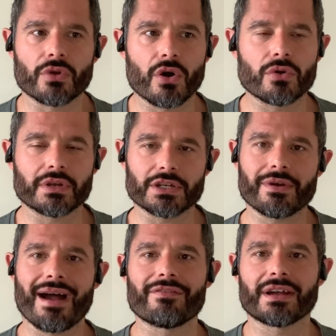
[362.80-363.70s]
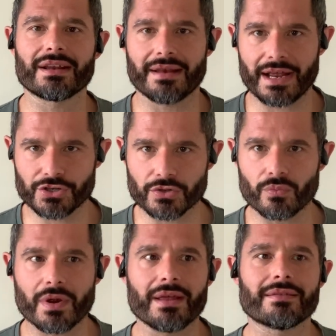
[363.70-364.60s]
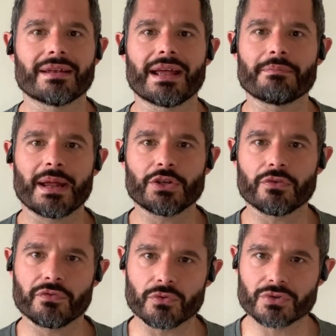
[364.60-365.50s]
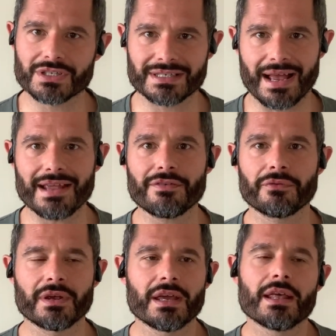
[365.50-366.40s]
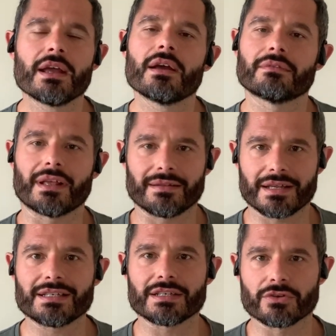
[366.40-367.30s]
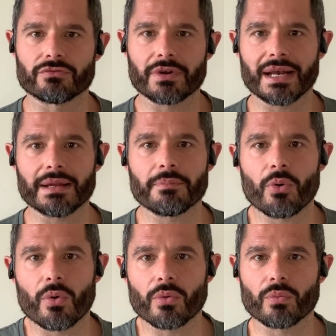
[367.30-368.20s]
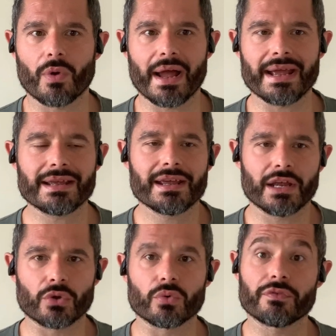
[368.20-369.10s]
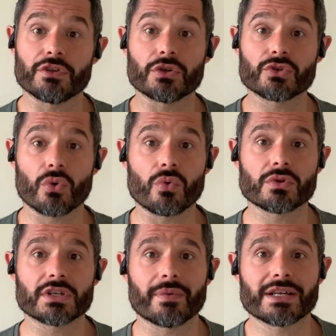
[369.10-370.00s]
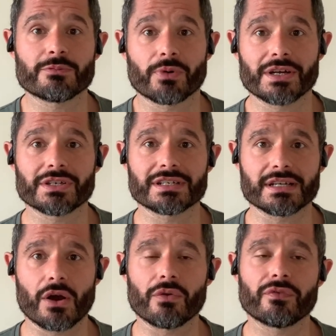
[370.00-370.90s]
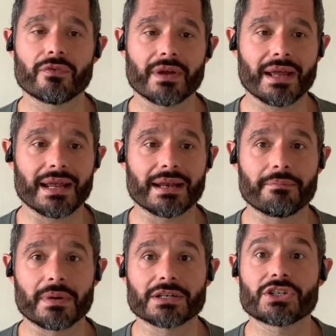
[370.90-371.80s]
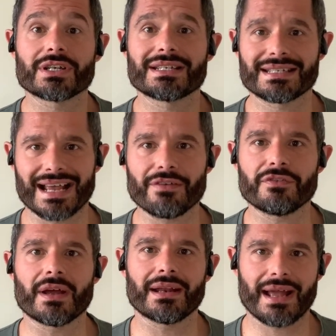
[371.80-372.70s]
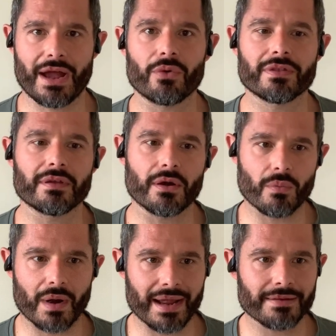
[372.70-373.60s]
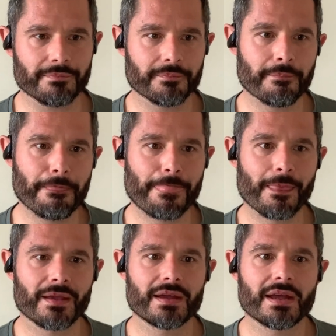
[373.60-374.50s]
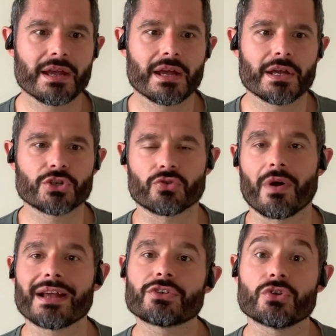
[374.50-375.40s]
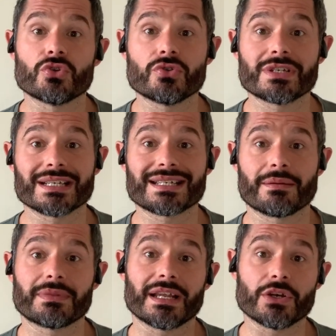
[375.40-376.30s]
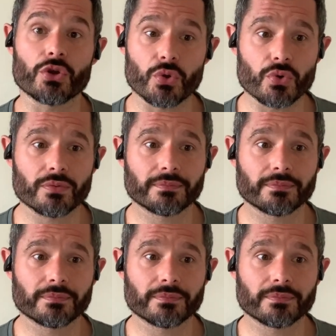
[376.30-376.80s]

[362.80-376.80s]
know, that you have a connection with, and they make you feel safe, then this is a really important way in order for you to also express yourself in a much safer and healthier way. Try introducing something new